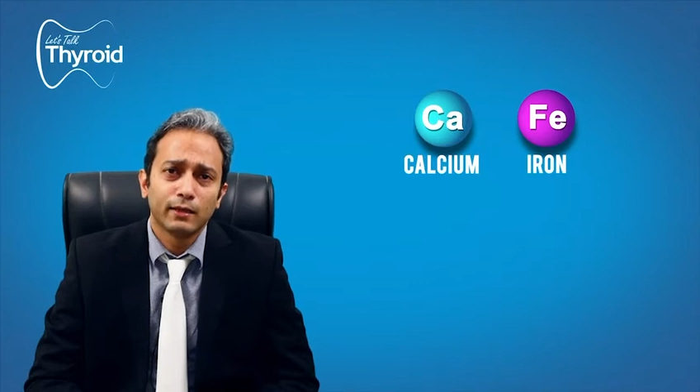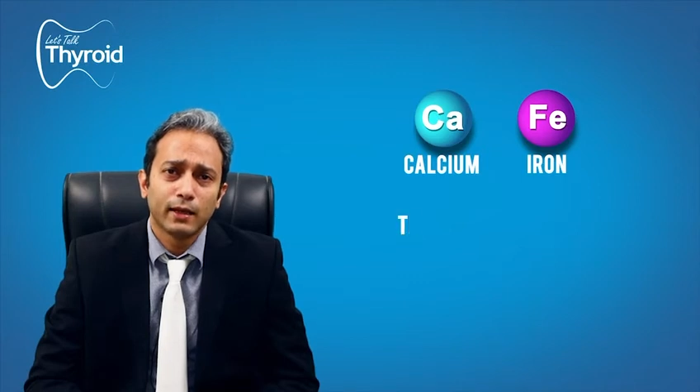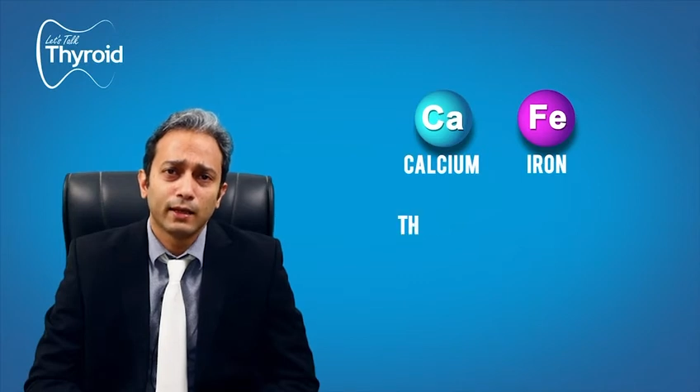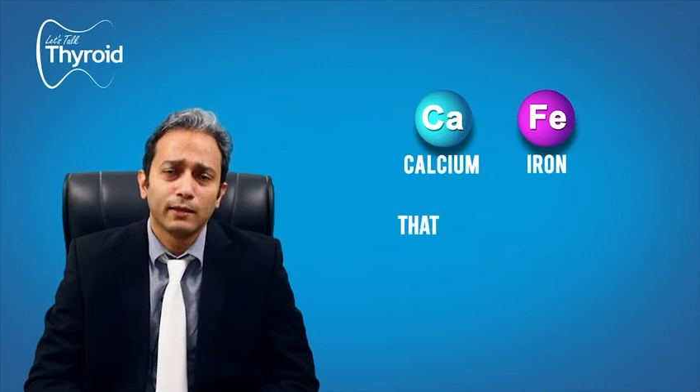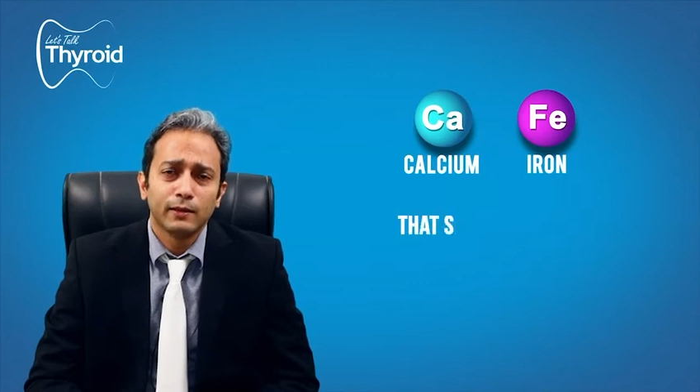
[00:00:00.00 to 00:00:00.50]

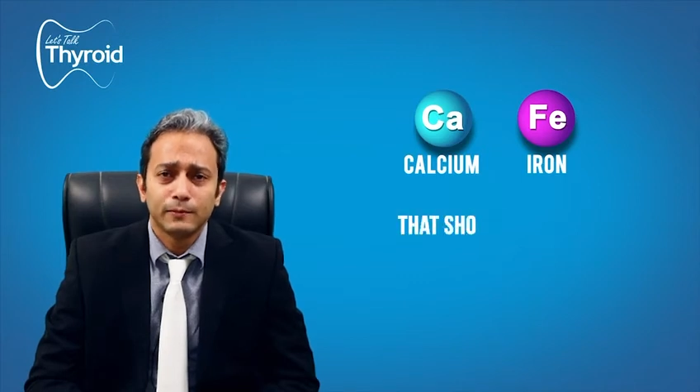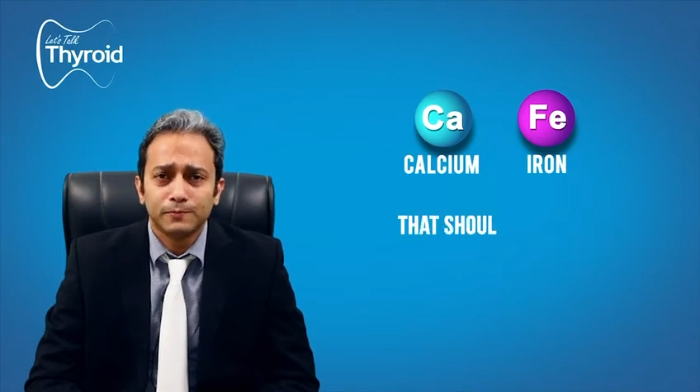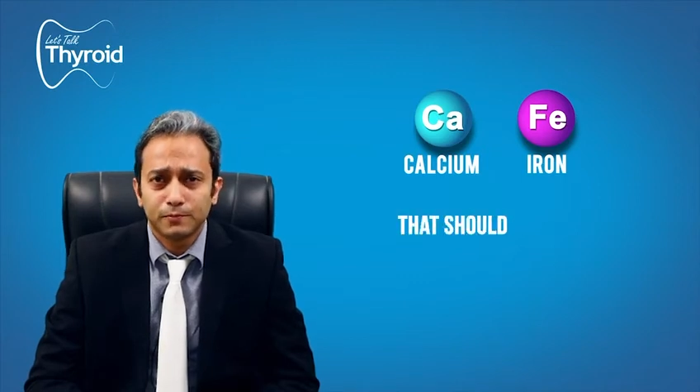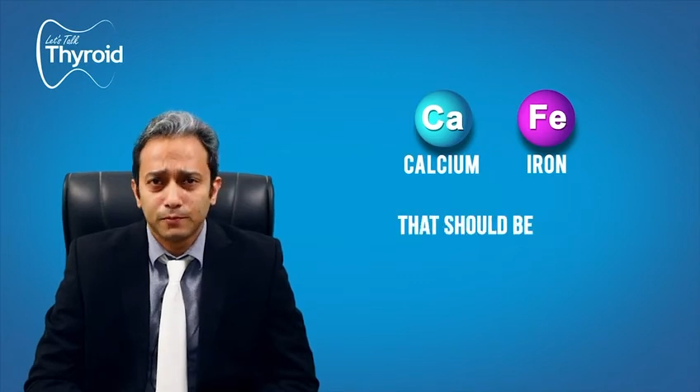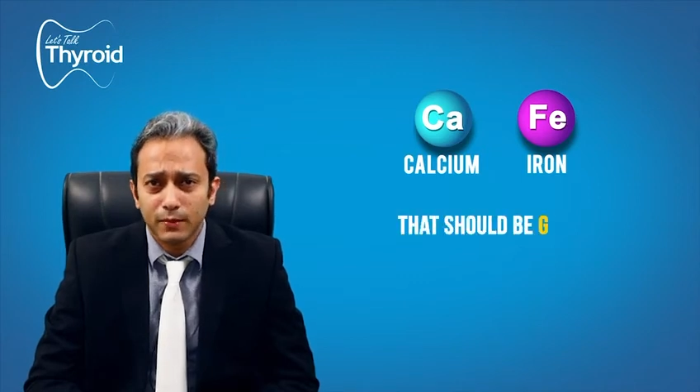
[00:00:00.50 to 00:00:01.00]
then
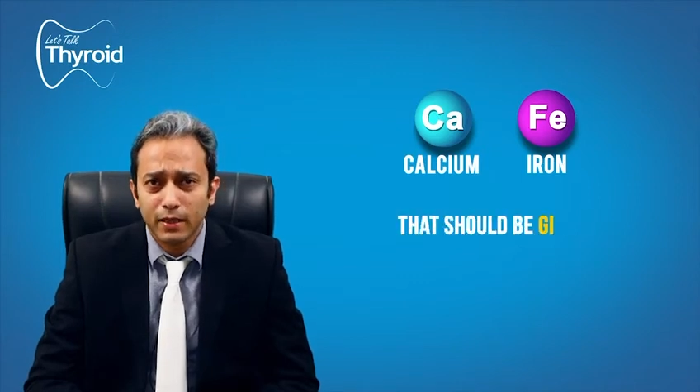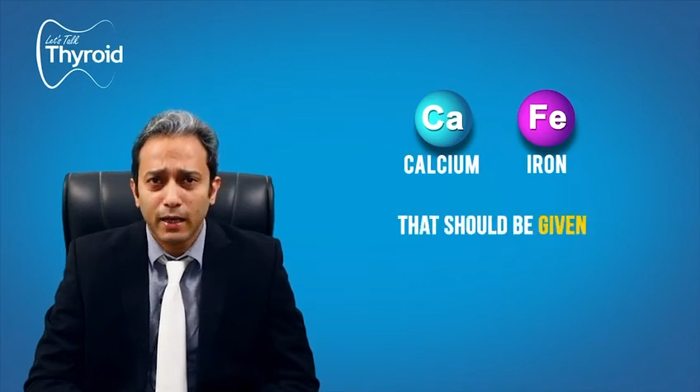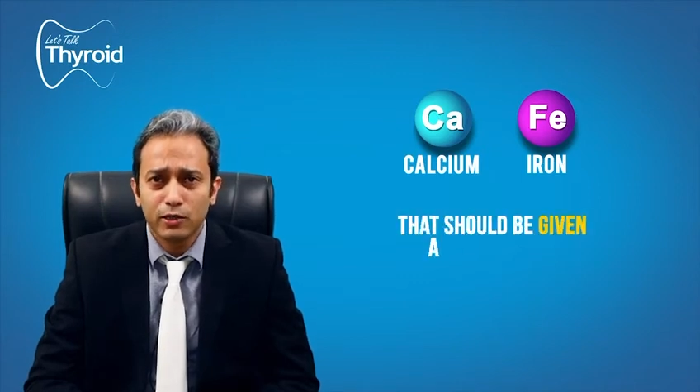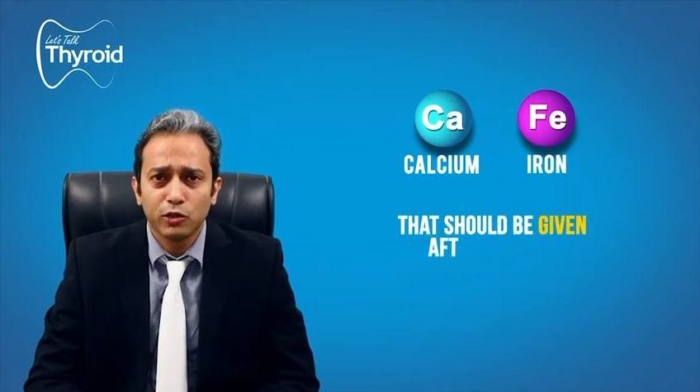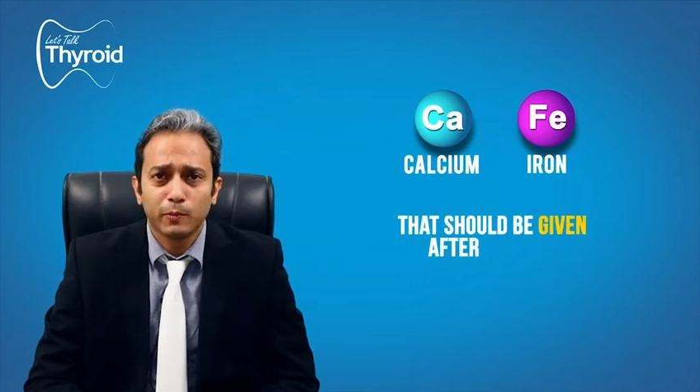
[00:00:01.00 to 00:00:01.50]

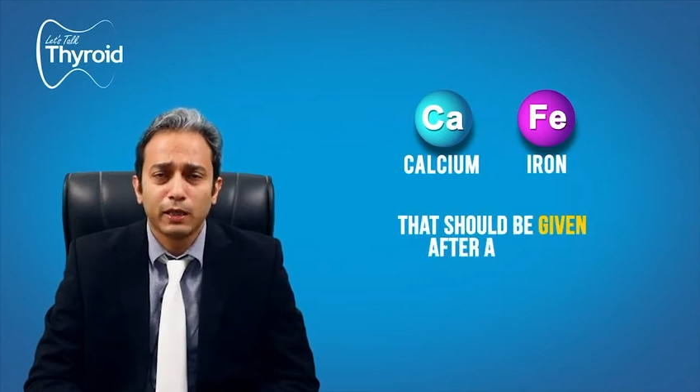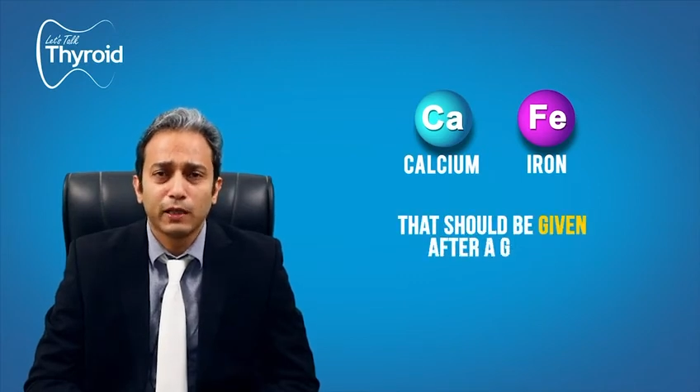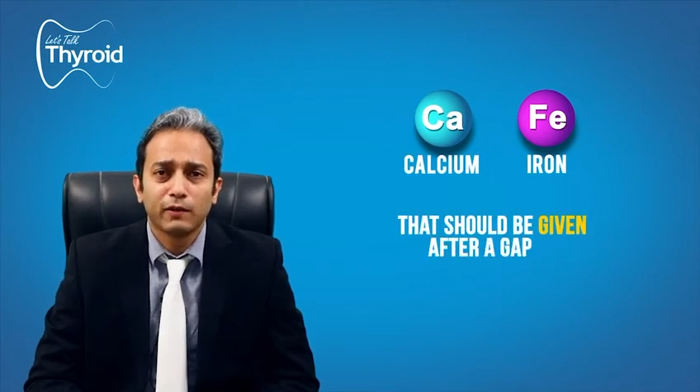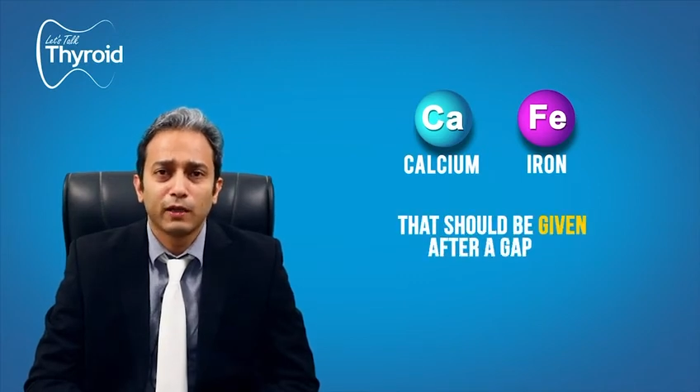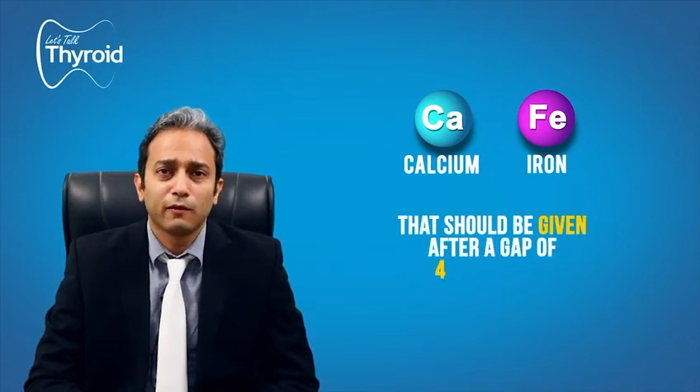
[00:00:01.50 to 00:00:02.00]
that should be
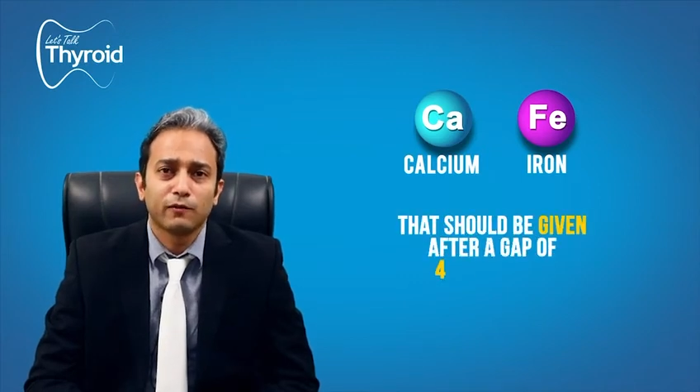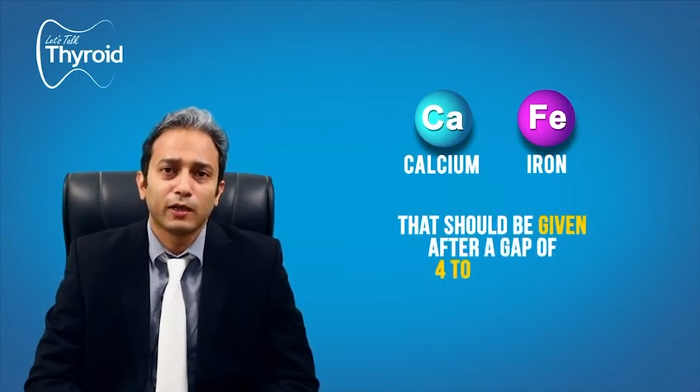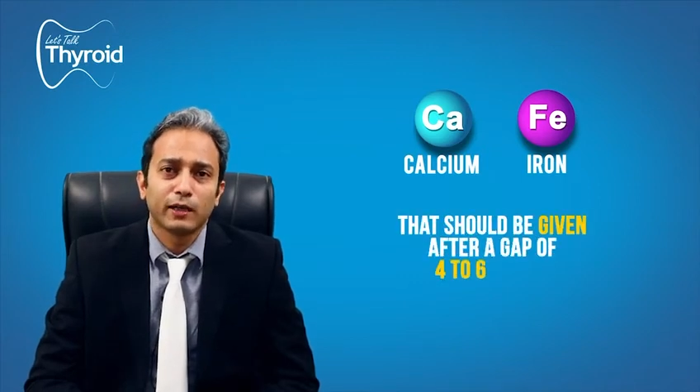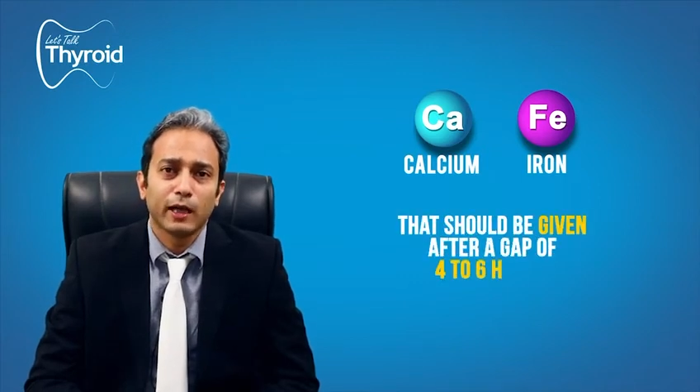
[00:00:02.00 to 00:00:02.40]
given after a